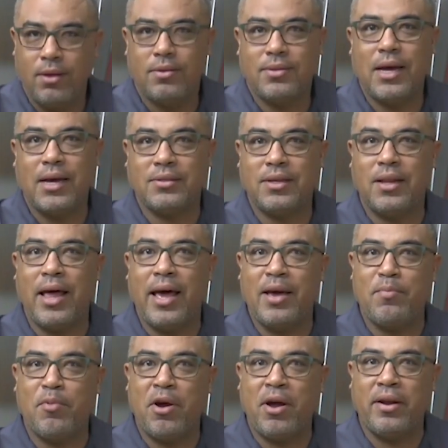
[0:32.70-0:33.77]
Thanks to
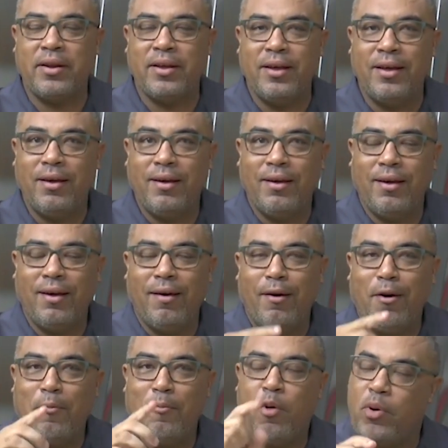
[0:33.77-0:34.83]
Lion Brand.
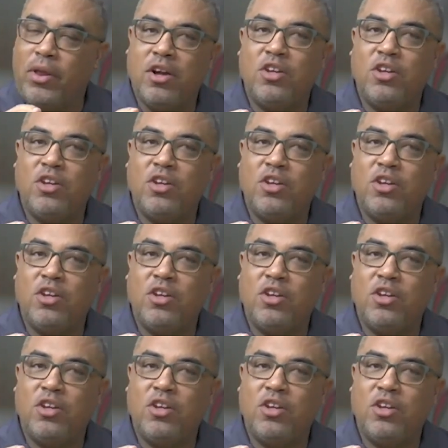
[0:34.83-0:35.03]
But we're